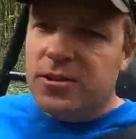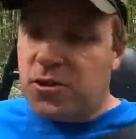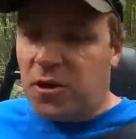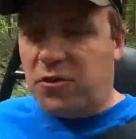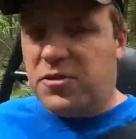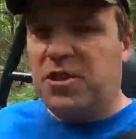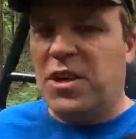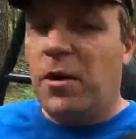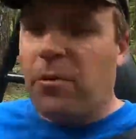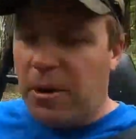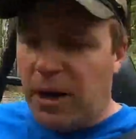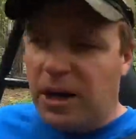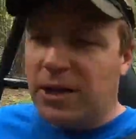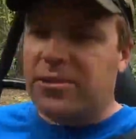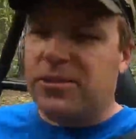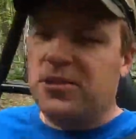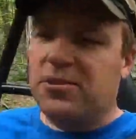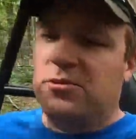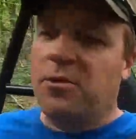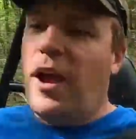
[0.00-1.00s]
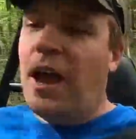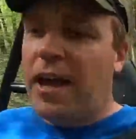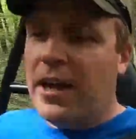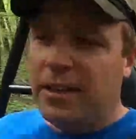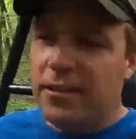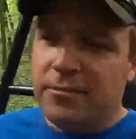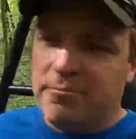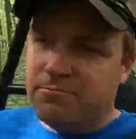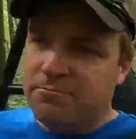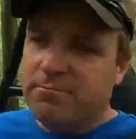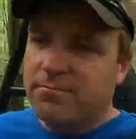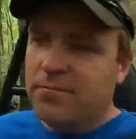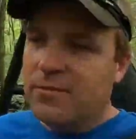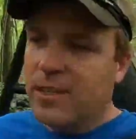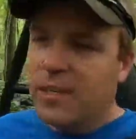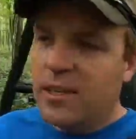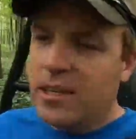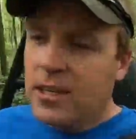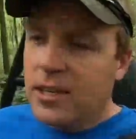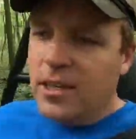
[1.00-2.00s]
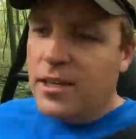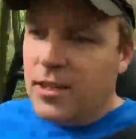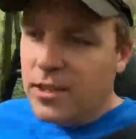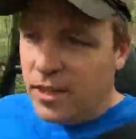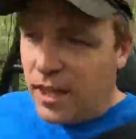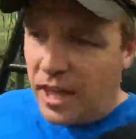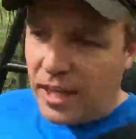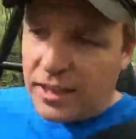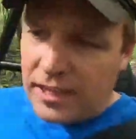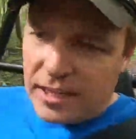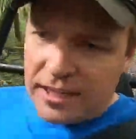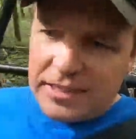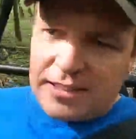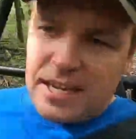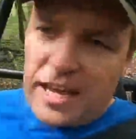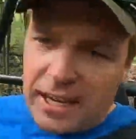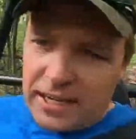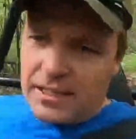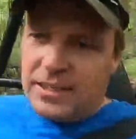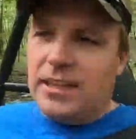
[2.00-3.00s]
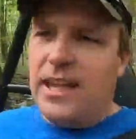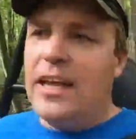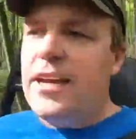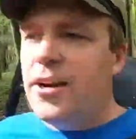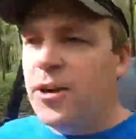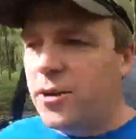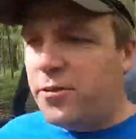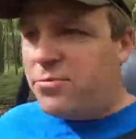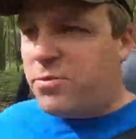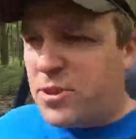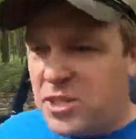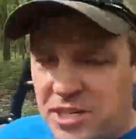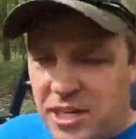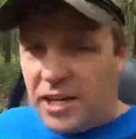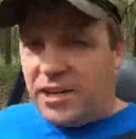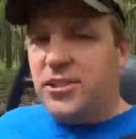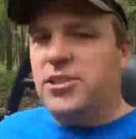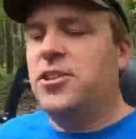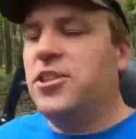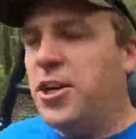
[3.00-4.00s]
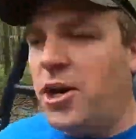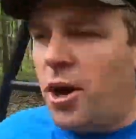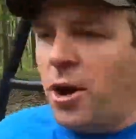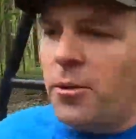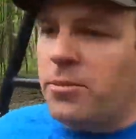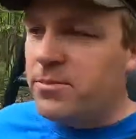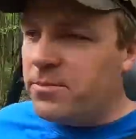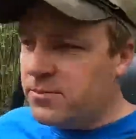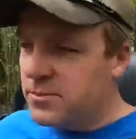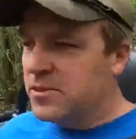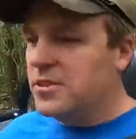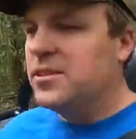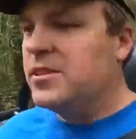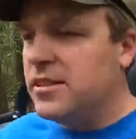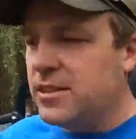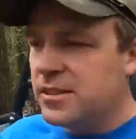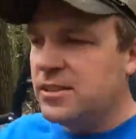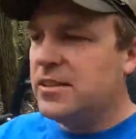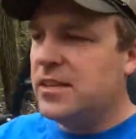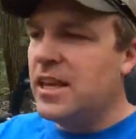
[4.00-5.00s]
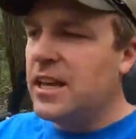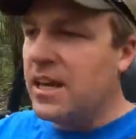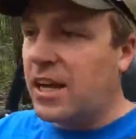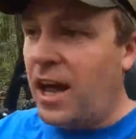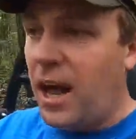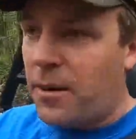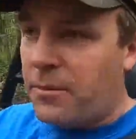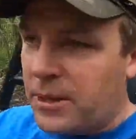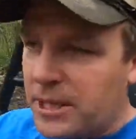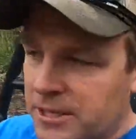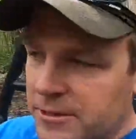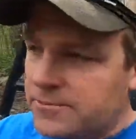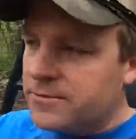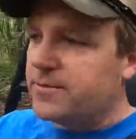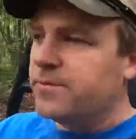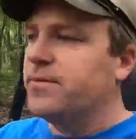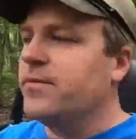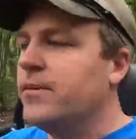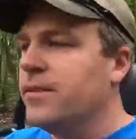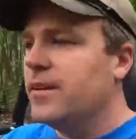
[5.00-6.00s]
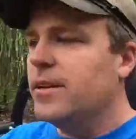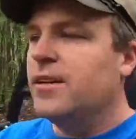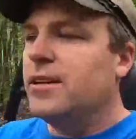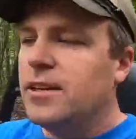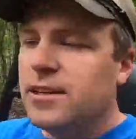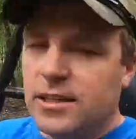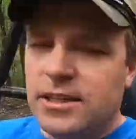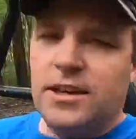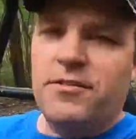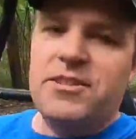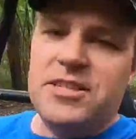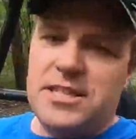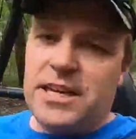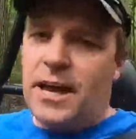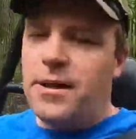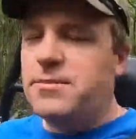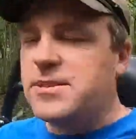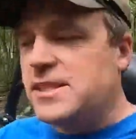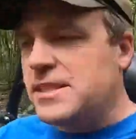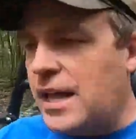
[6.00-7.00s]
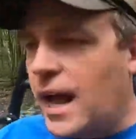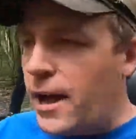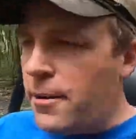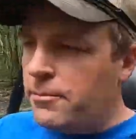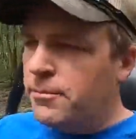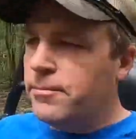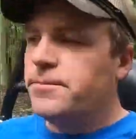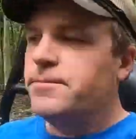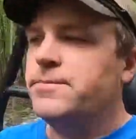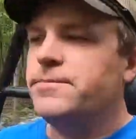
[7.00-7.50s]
So if someone else is riding, the headlights add a layer of protection, you know? See you coming. Give you time to stop.